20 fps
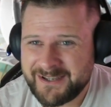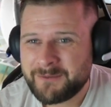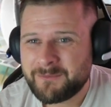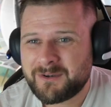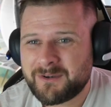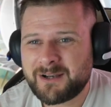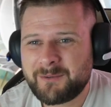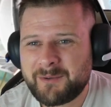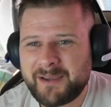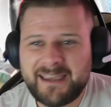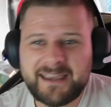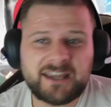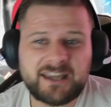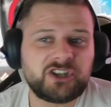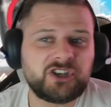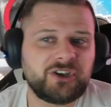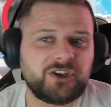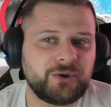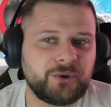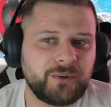We're going to be getting a
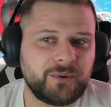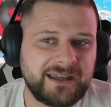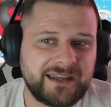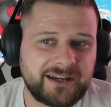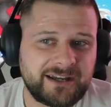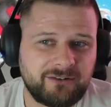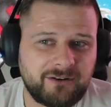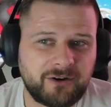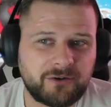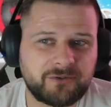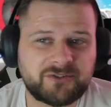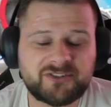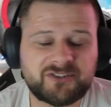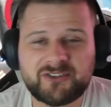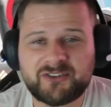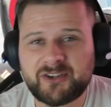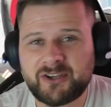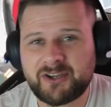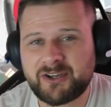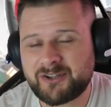new hero,
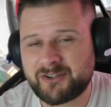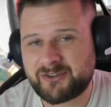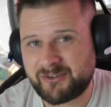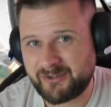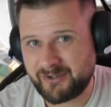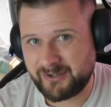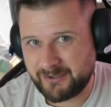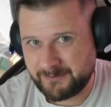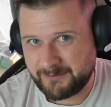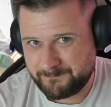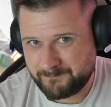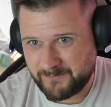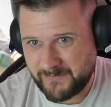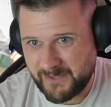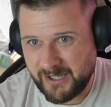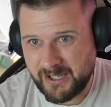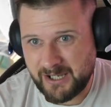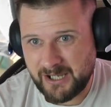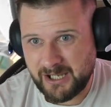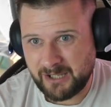Serta,
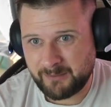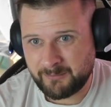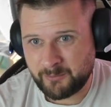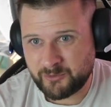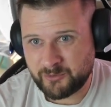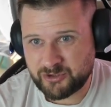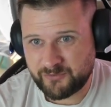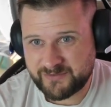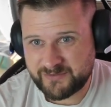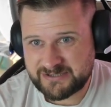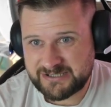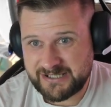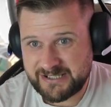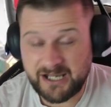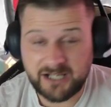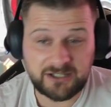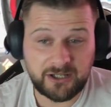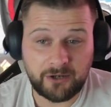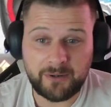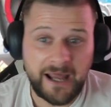um, which obviously
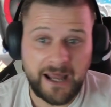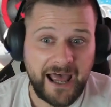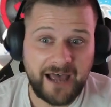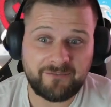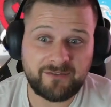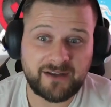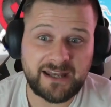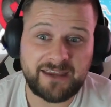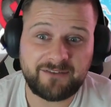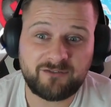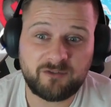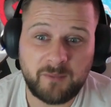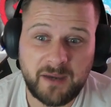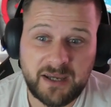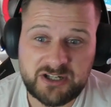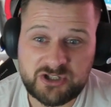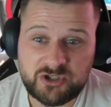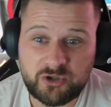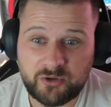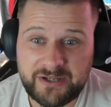I don't have any
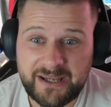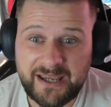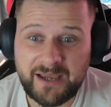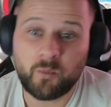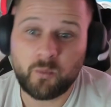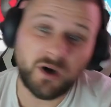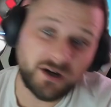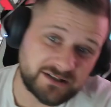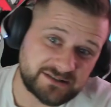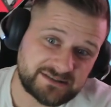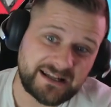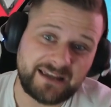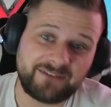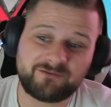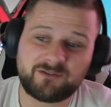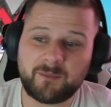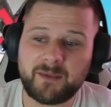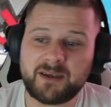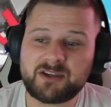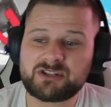information on yet. Once that
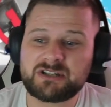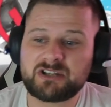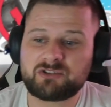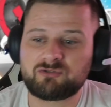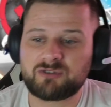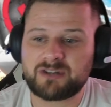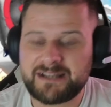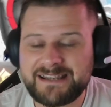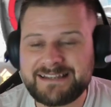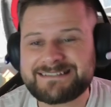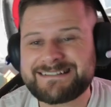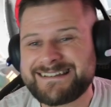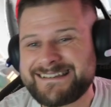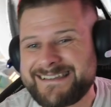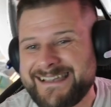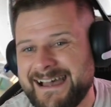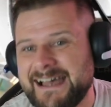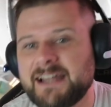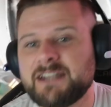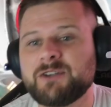information is released, I
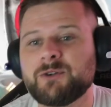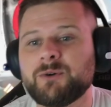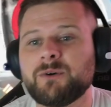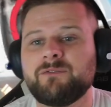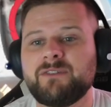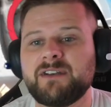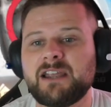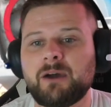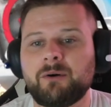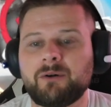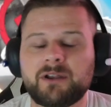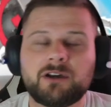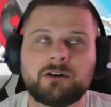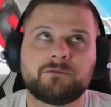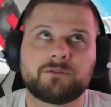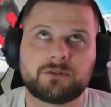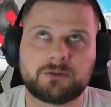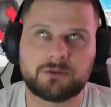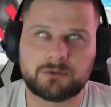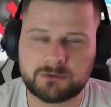can do a video on it,
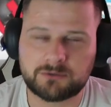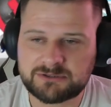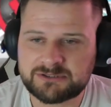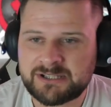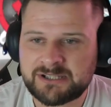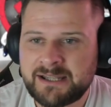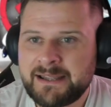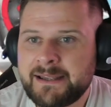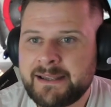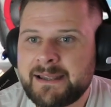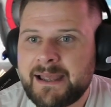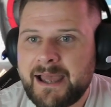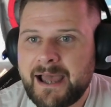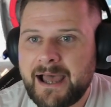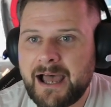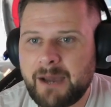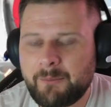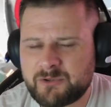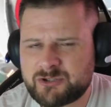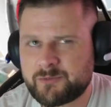of course
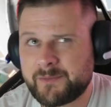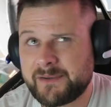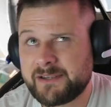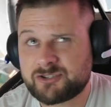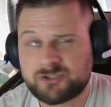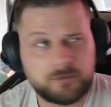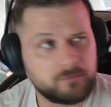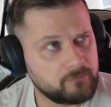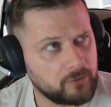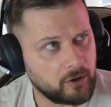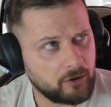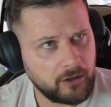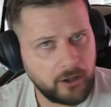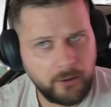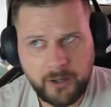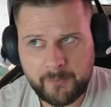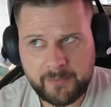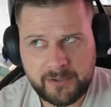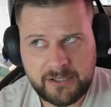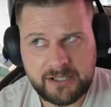um, which will be
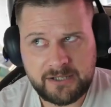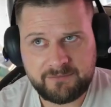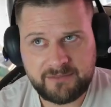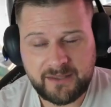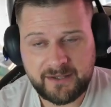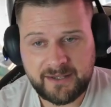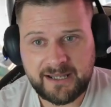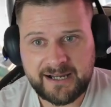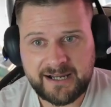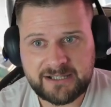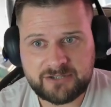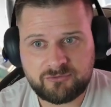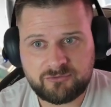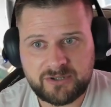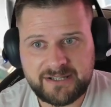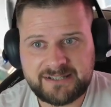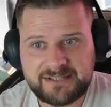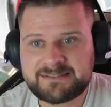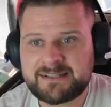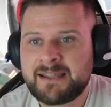tomorrow, I believe, that that gets
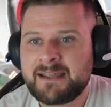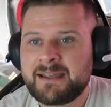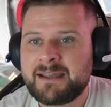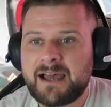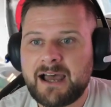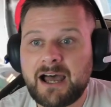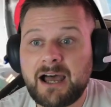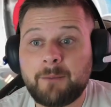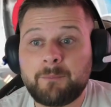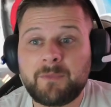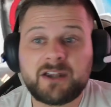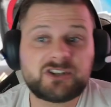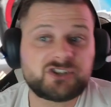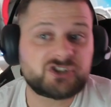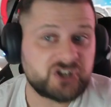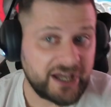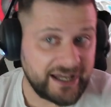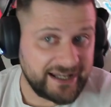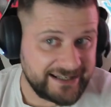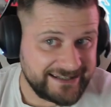released. Um,
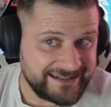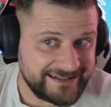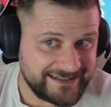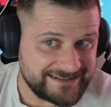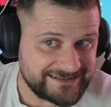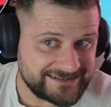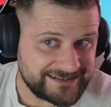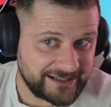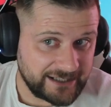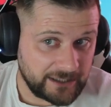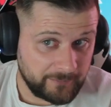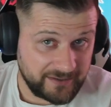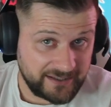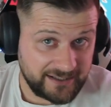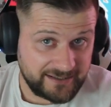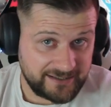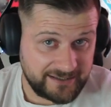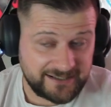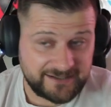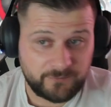Jenny is going to
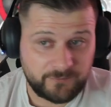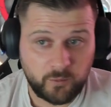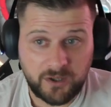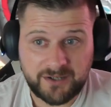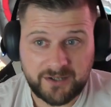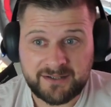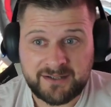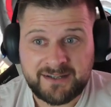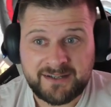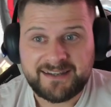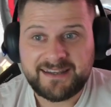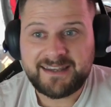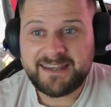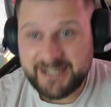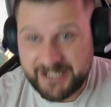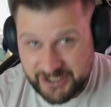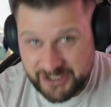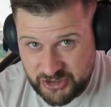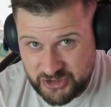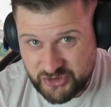be in this one.
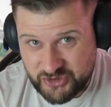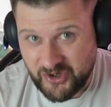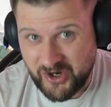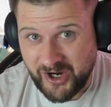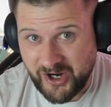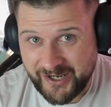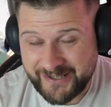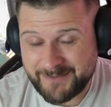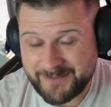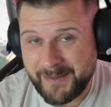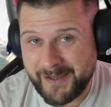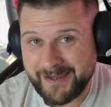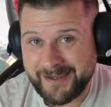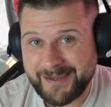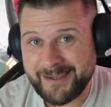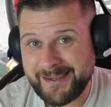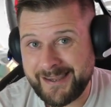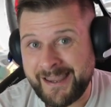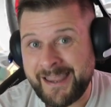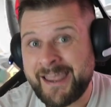Indra is
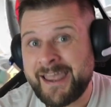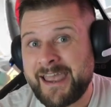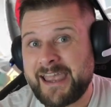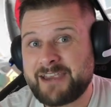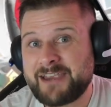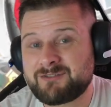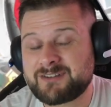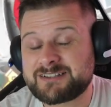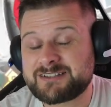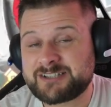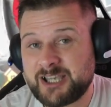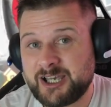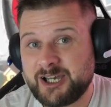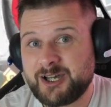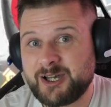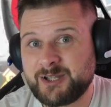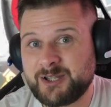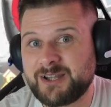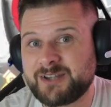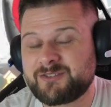making a
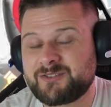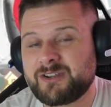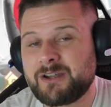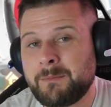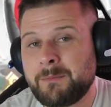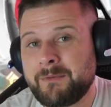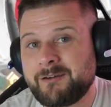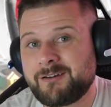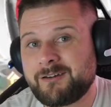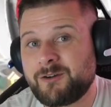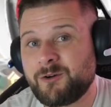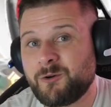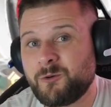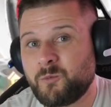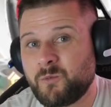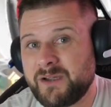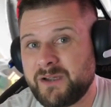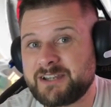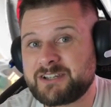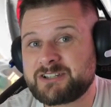return to the Miracle
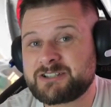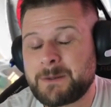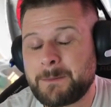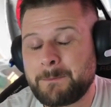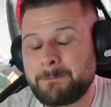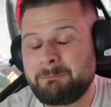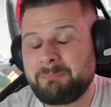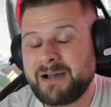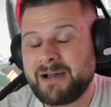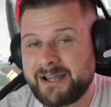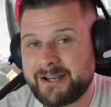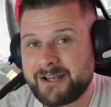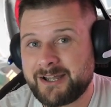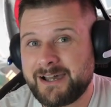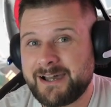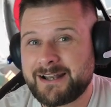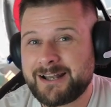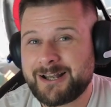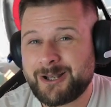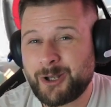Wish banner,
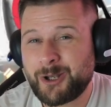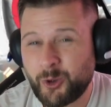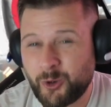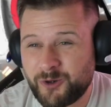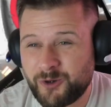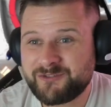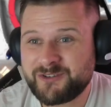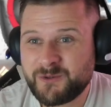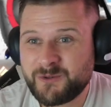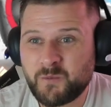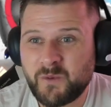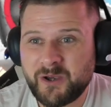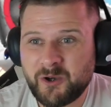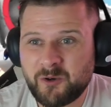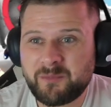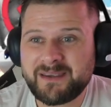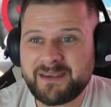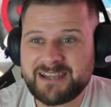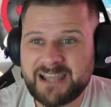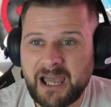and a lot of you
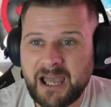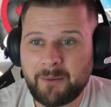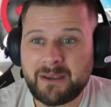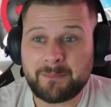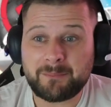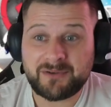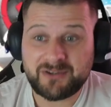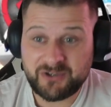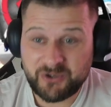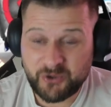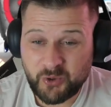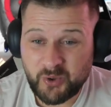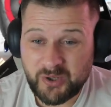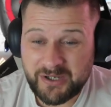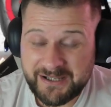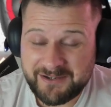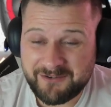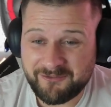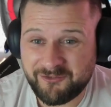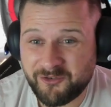will be going
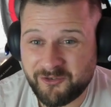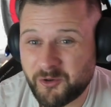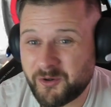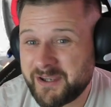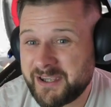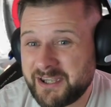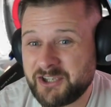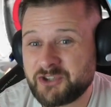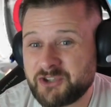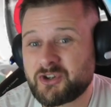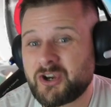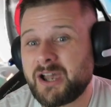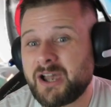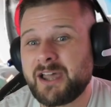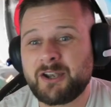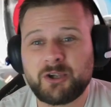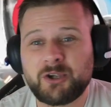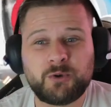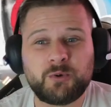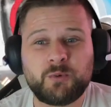purely for Indra.
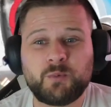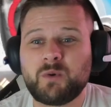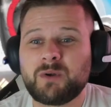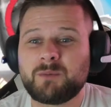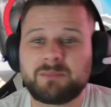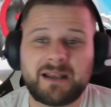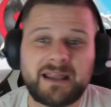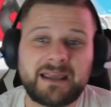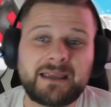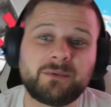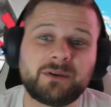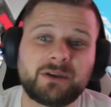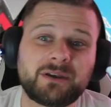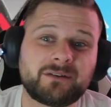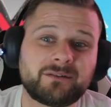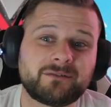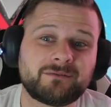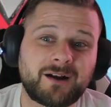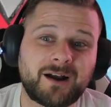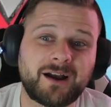And who would blame
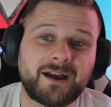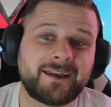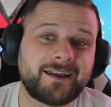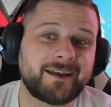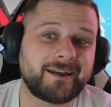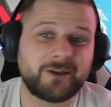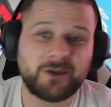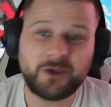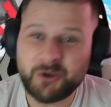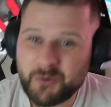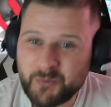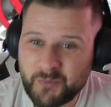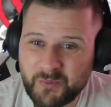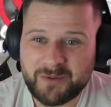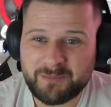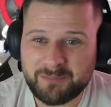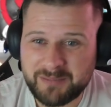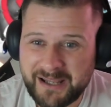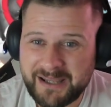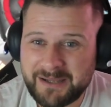you, right? Who
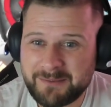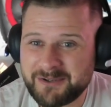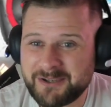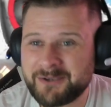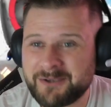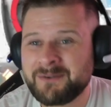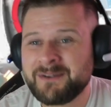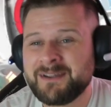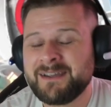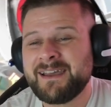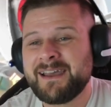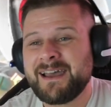would blame you?